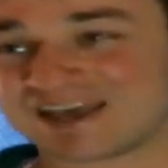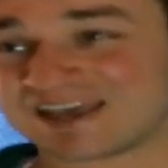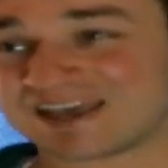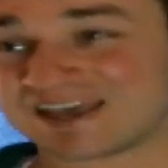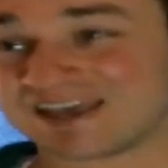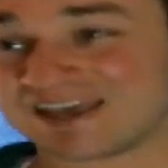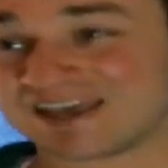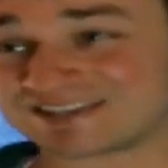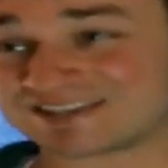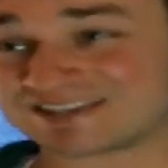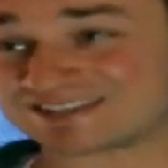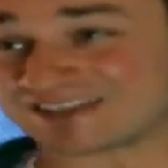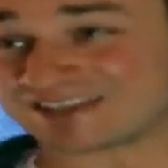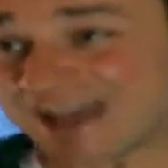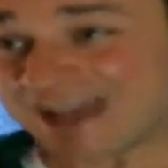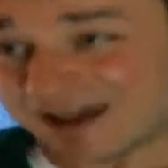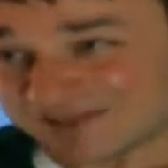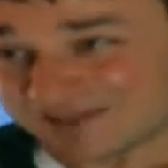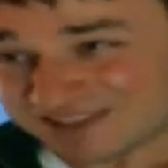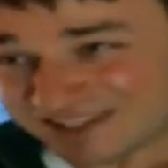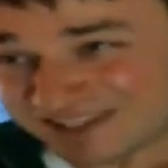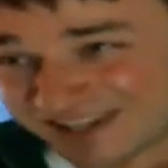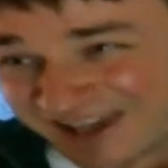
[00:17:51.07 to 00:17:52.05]
It
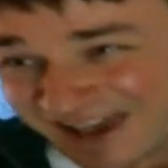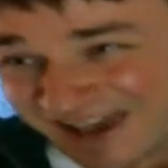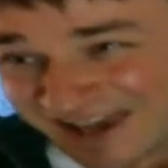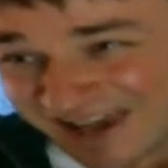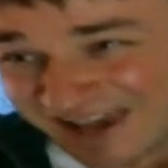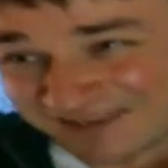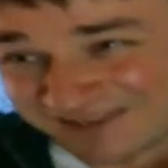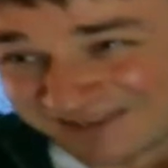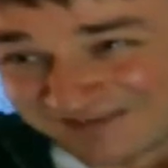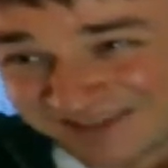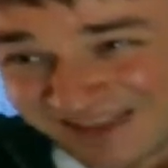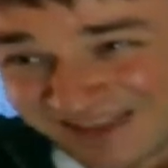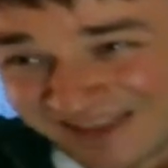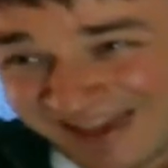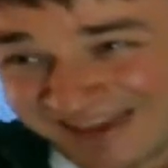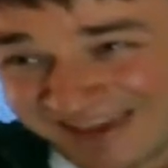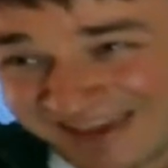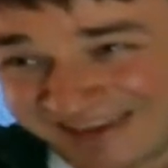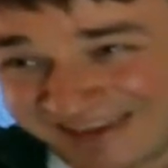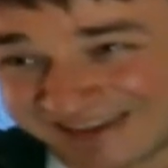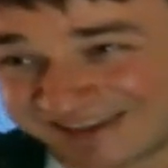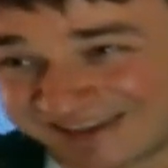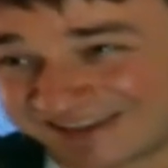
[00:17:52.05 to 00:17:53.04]
sounds kind of
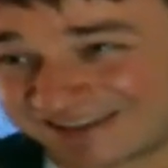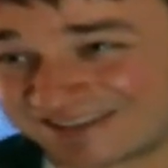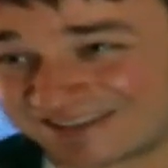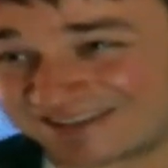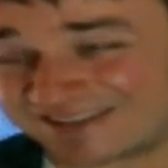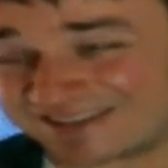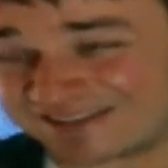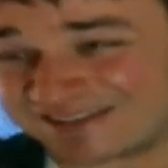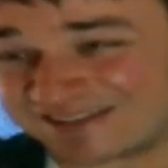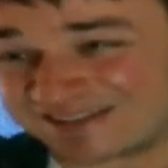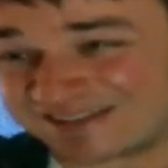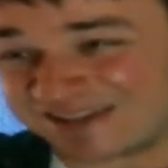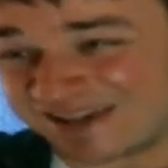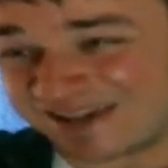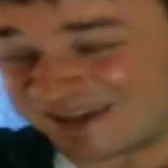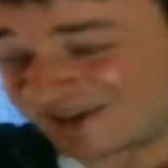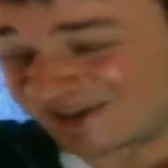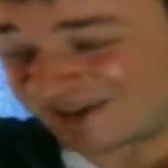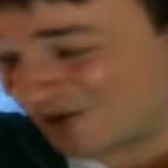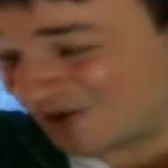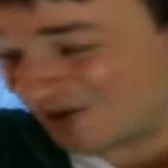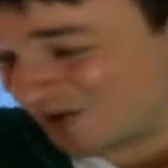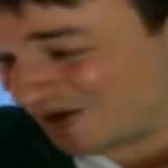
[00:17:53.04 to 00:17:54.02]
like us. It's like
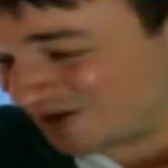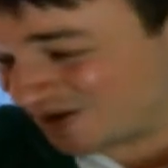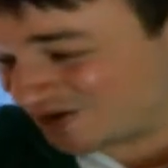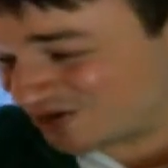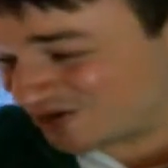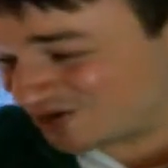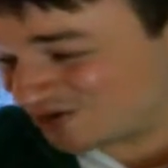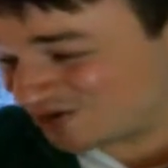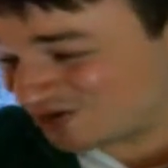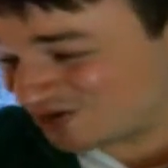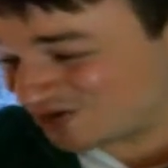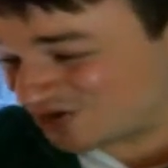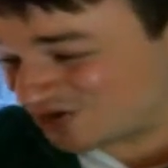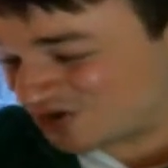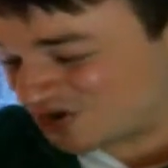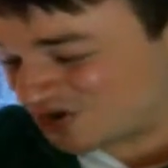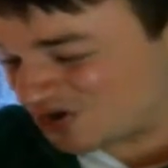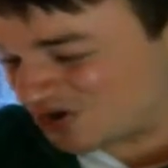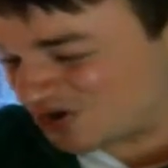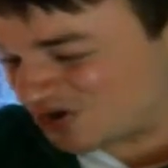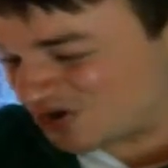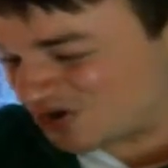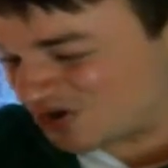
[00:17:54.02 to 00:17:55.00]
going
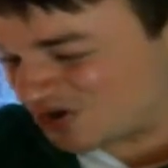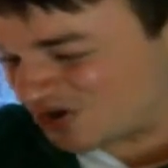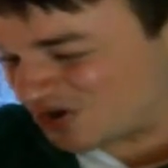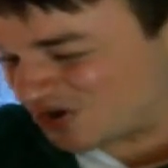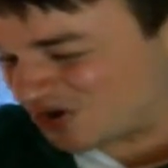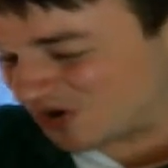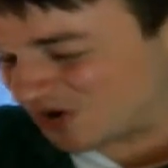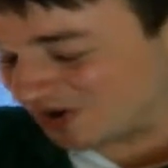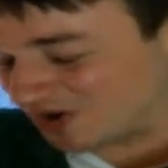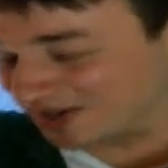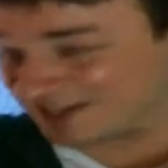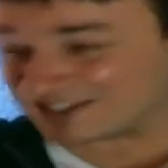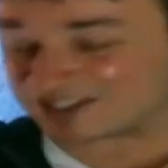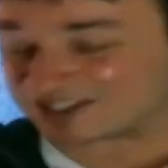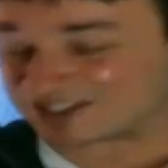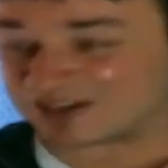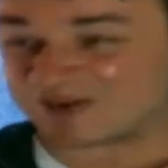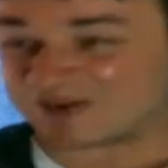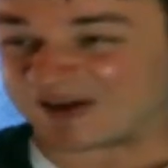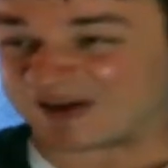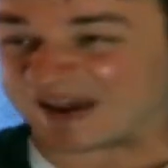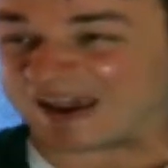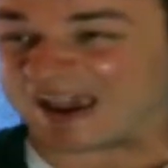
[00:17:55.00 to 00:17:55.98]
goo, and it's
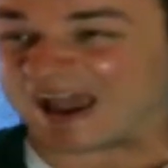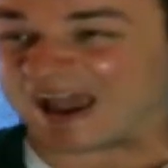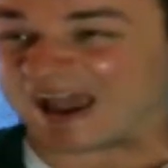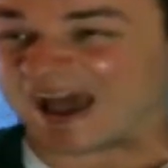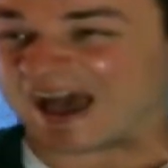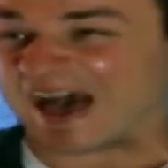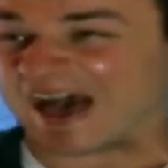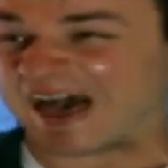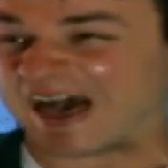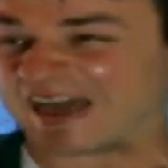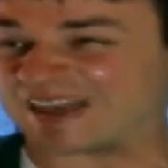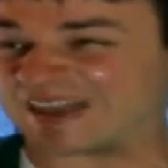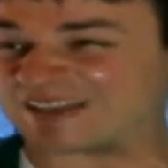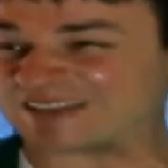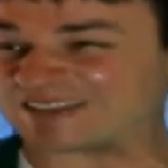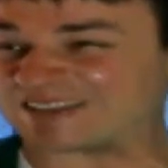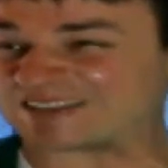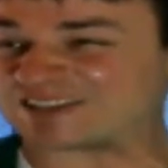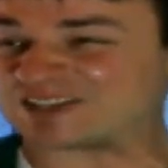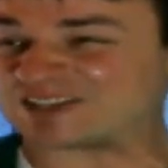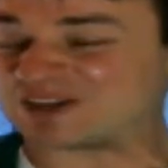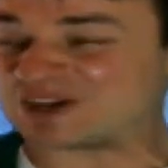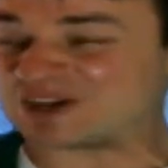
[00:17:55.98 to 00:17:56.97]
going ga, and it's
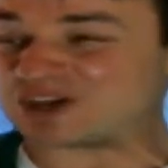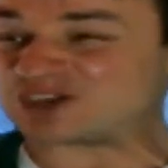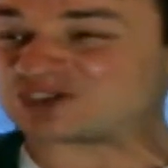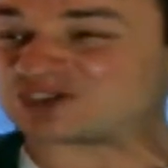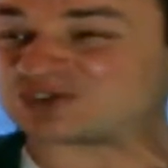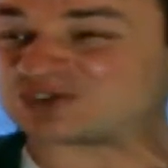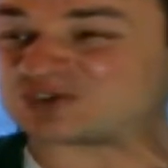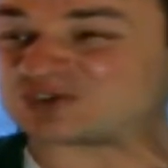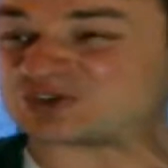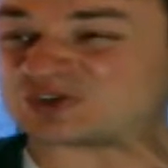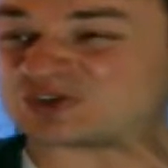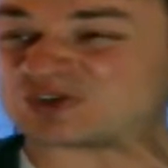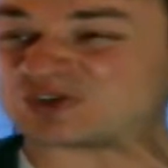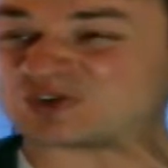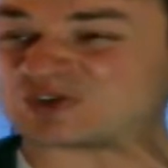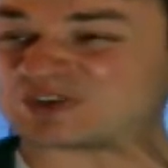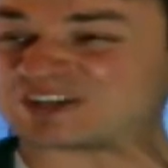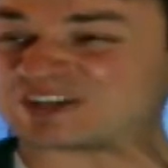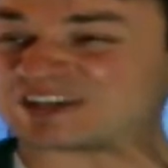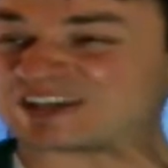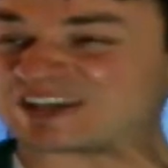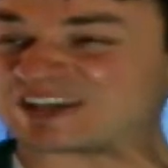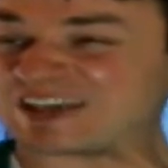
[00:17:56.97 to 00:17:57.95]
do
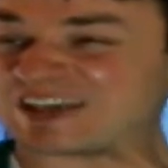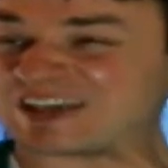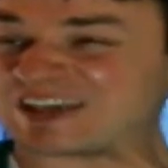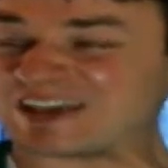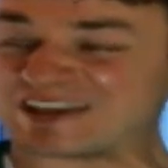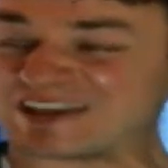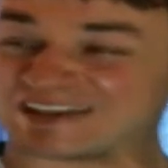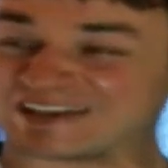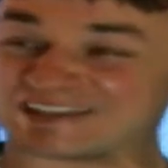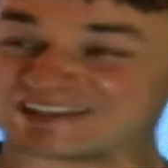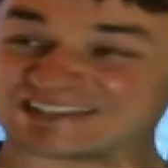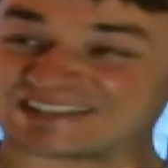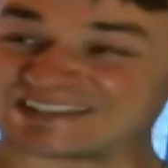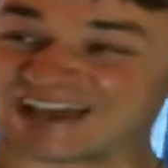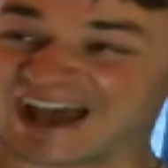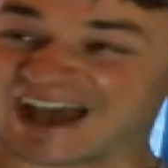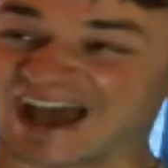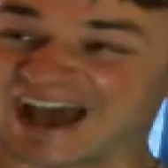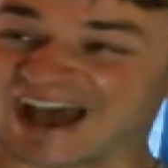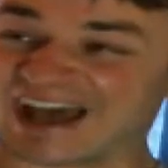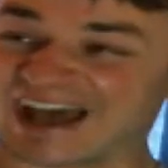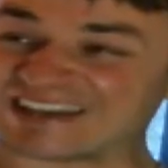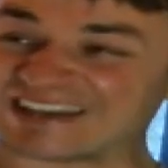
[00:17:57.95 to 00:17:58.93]
dee and
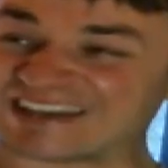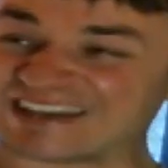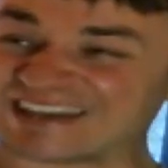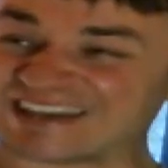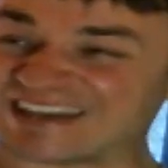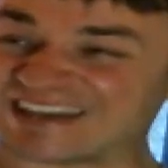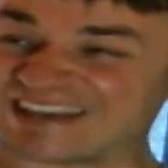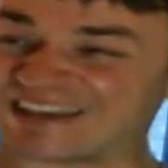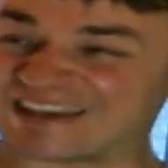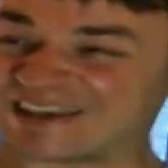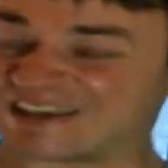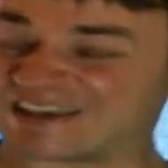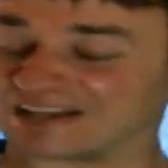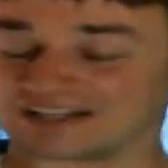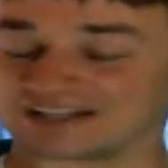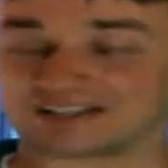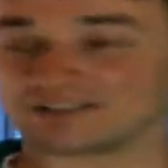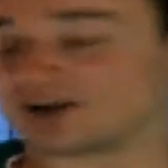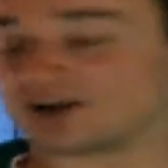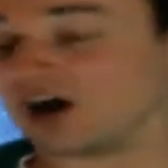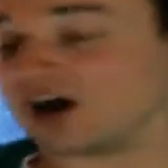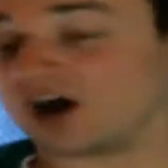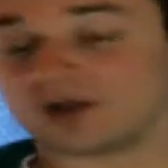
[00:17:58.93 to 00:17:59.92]
da dee, and
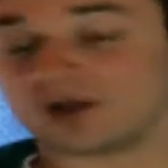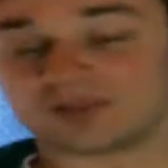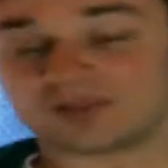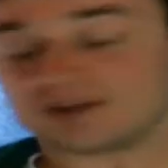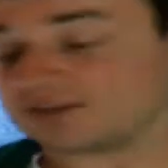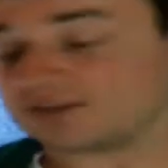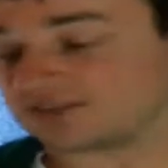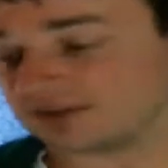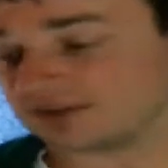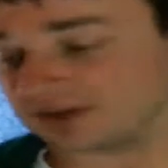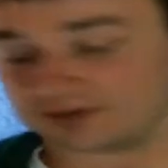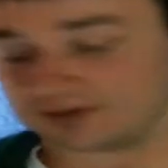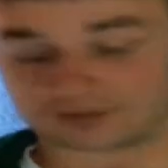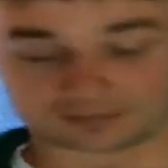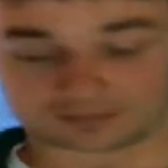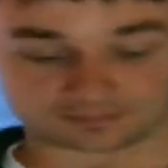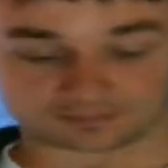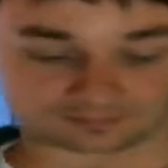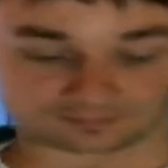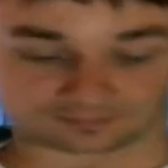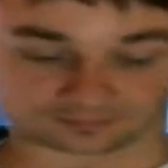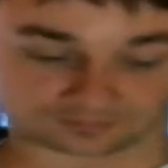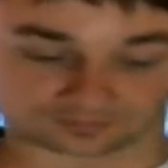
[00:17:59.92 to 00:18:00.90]
all these things."
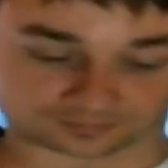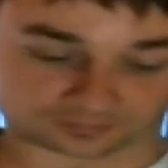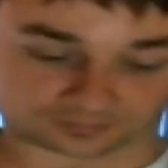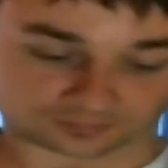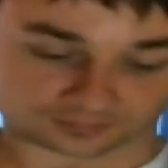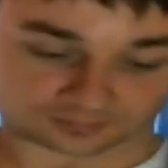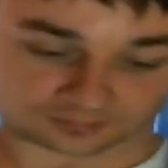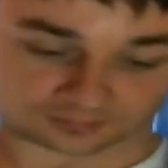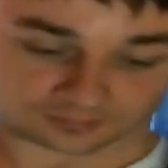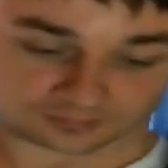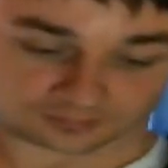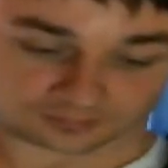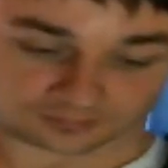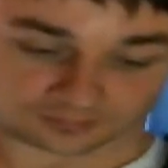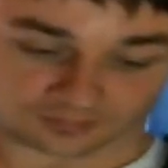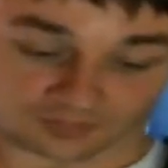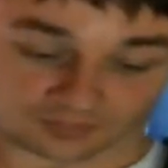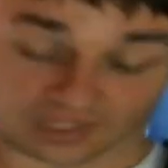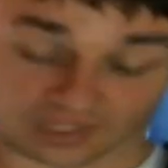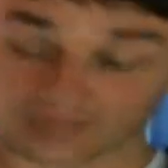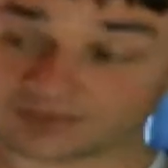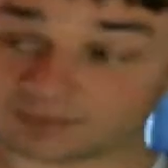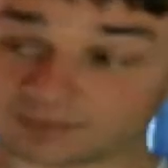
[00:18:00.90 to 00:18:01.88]

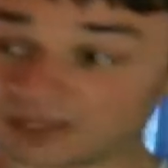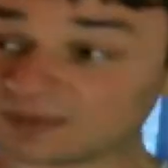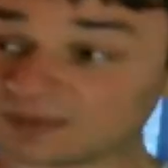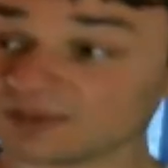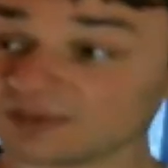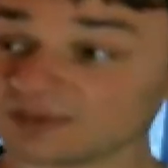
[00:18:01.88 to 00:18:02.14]
And the baby